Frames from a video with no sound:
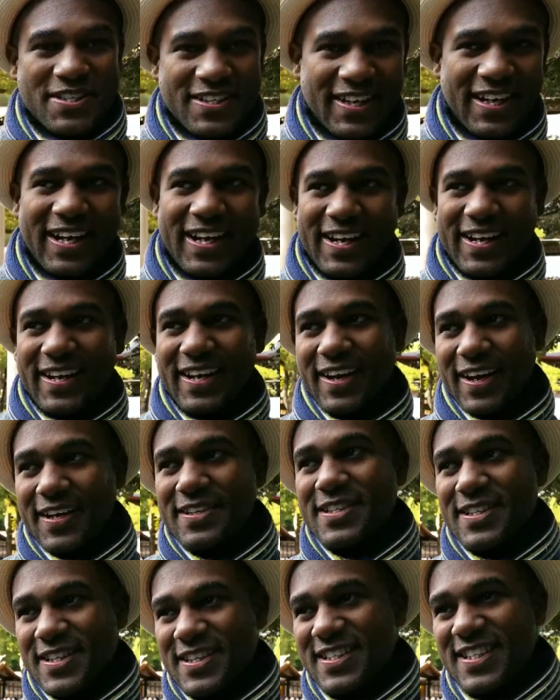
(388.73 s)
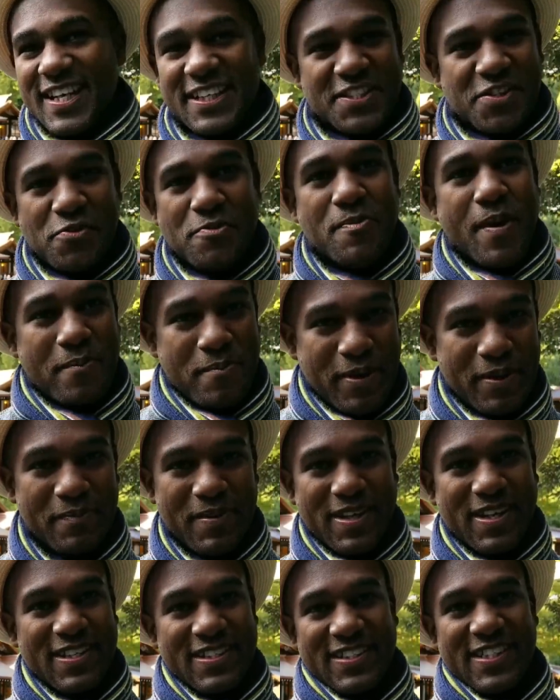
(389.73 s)
Like, until this day, I still remember it
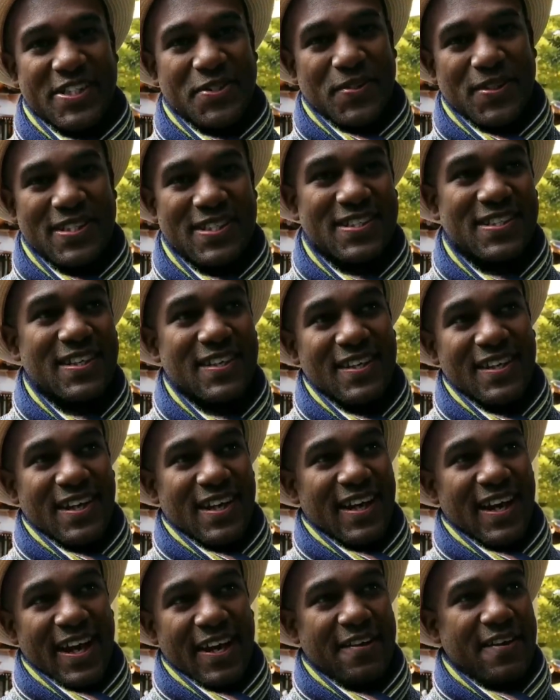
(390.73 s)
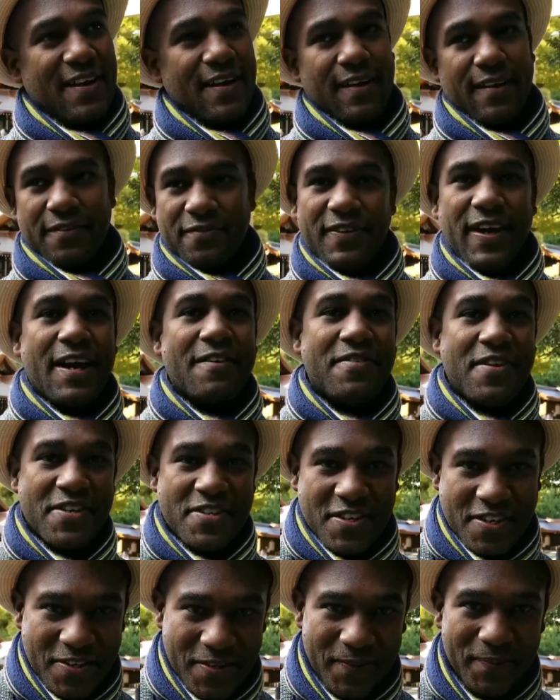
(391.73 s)
because this was like 5 years
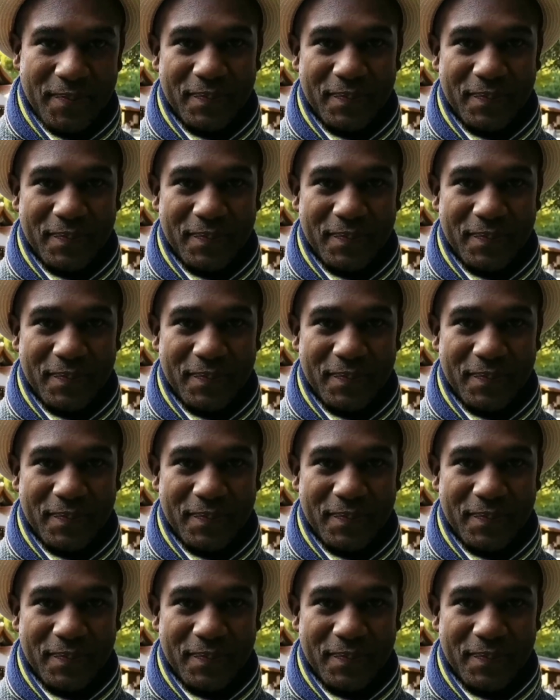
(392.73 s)
ago,